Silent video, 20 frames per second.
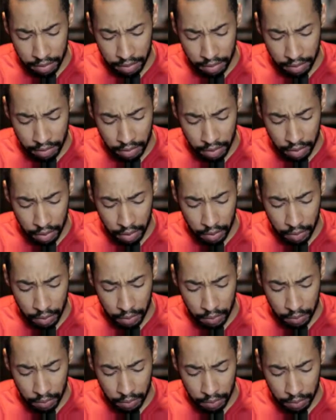
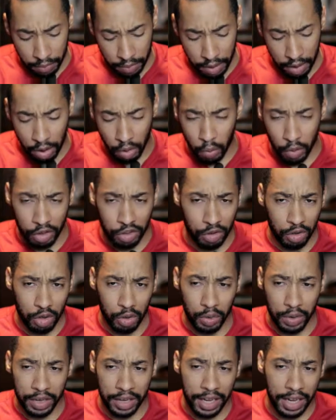So, once you
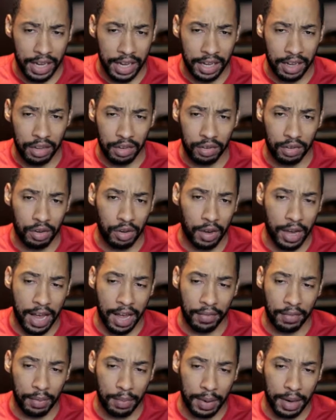do a gig, you'll
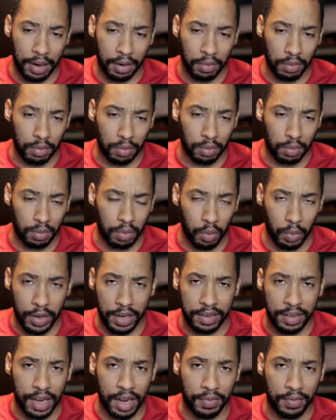have about a
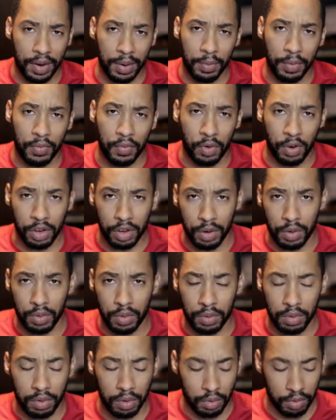week time frame before
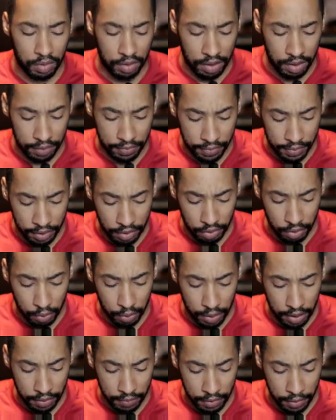you see the funds or
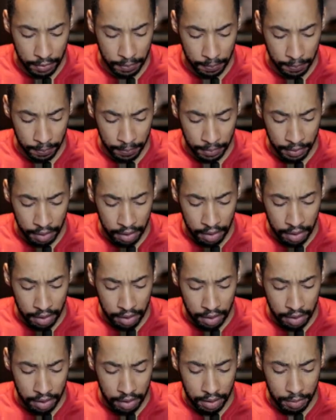whatever.
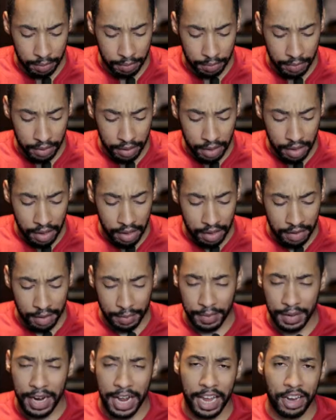
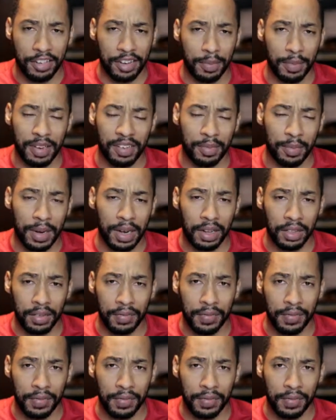Something I usually mention in my other